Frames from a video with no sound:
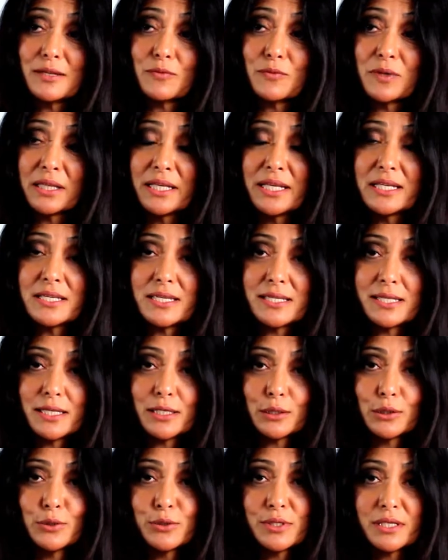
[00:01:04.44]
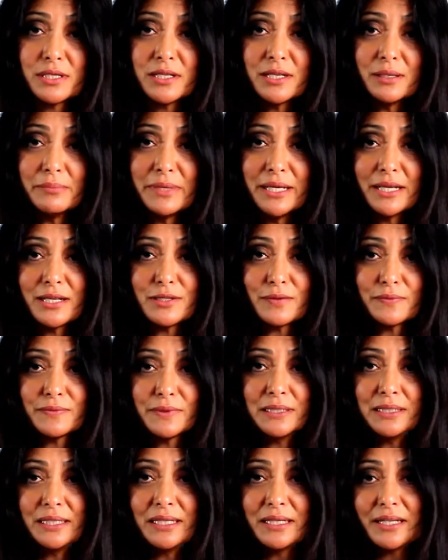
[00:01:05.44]
it releases the gluten and makes a
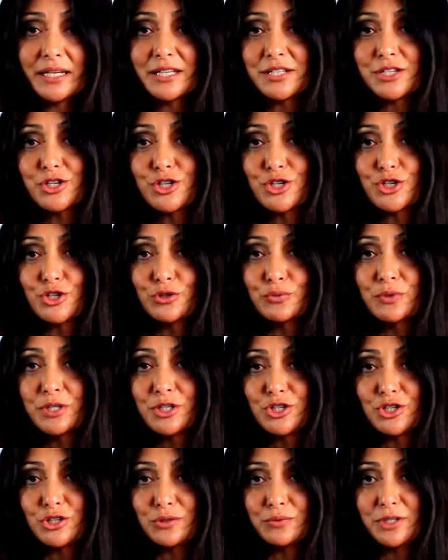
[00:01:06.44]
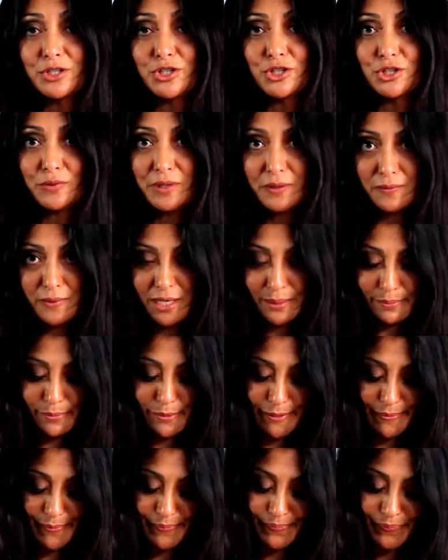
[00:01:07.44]
really nice chewy wrapper.